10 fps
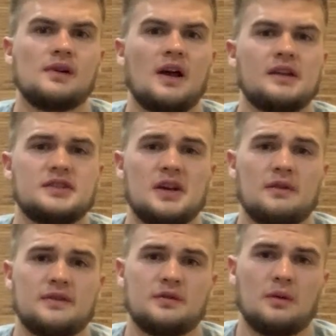I'll share
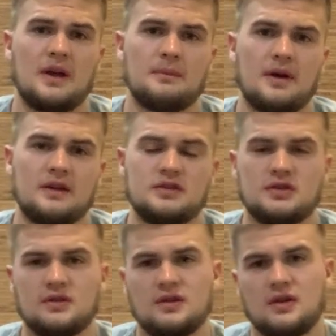a story at my
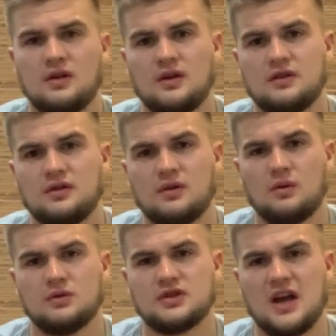
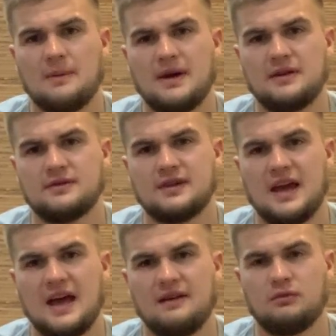old job I used to
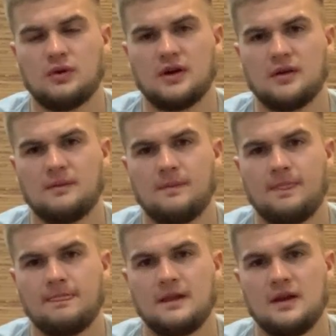have, where
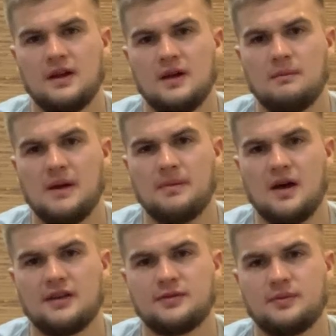my
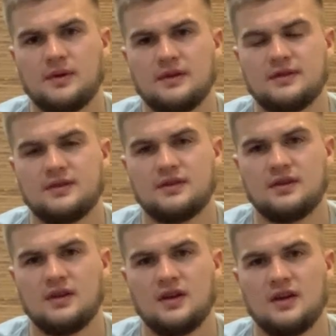boss
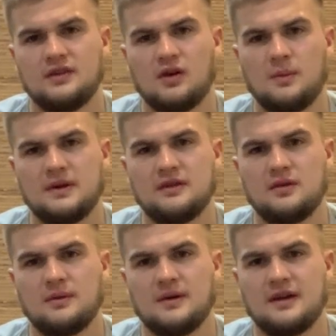told me to
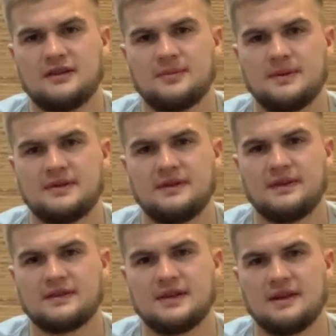do a
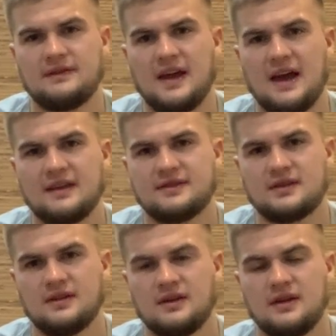specific set of tasks,
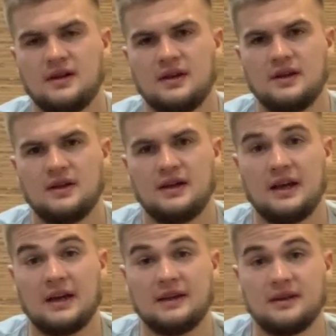
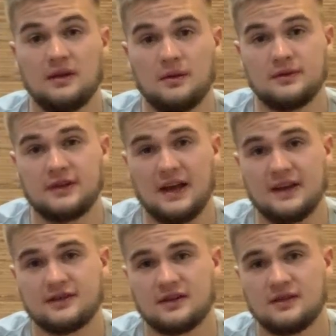and I did those
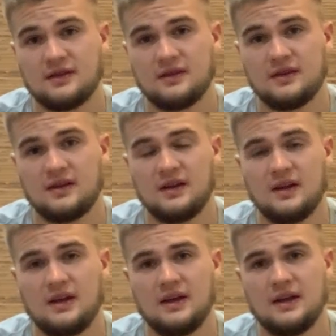tasks.
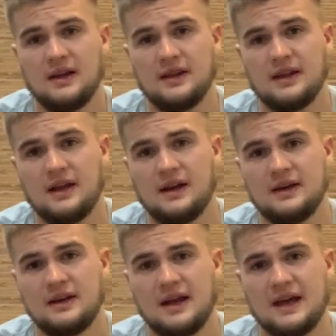And then
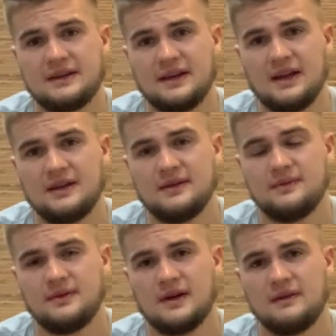at the end
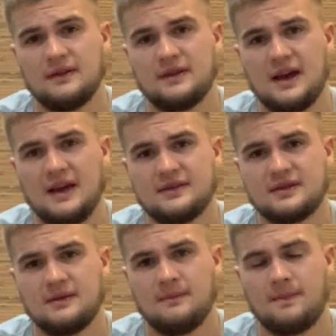of the task,
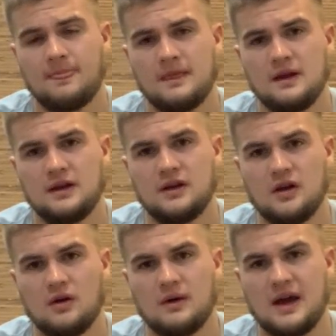
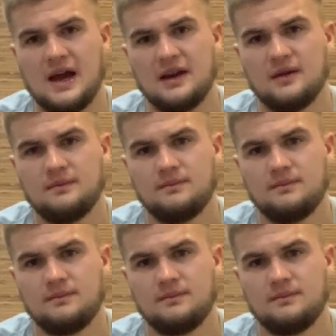I